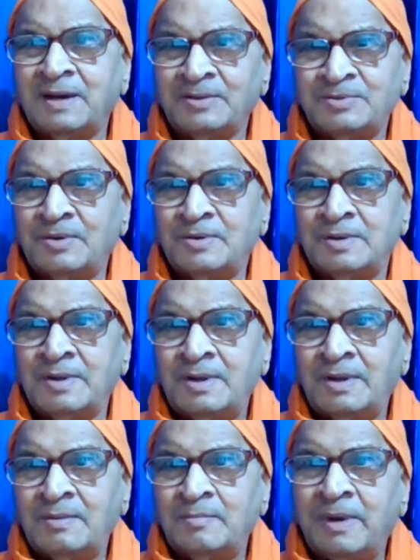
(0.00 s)
Understood?
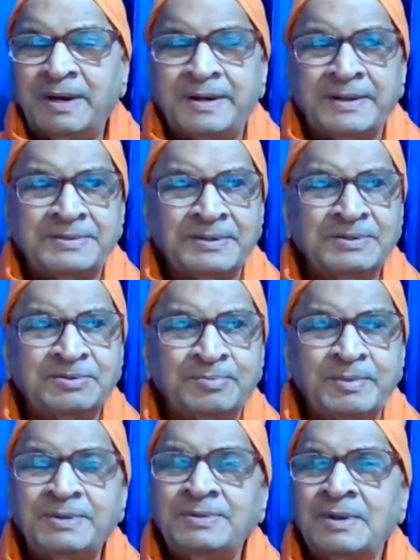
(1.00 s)

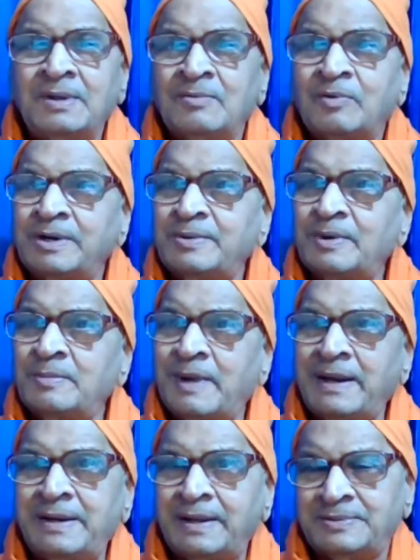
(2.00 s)
Mentations means whatever
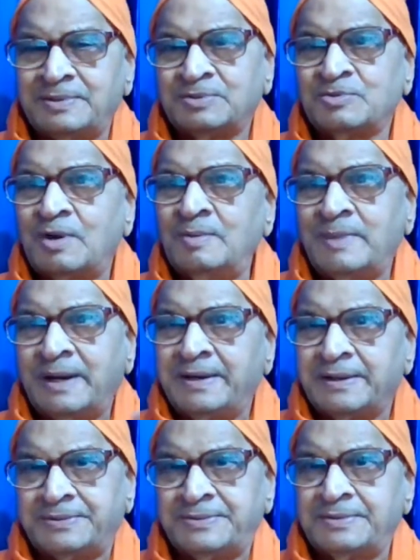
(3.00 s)
mind does is called
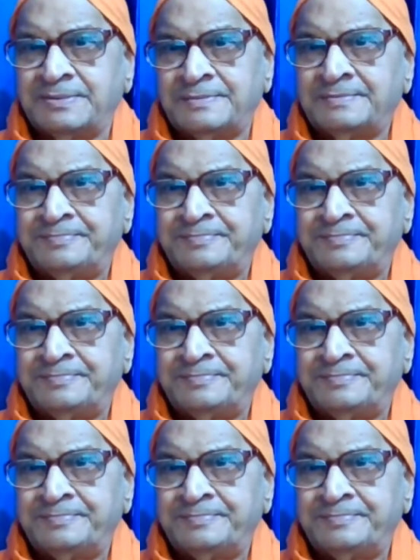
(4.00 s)
mentation.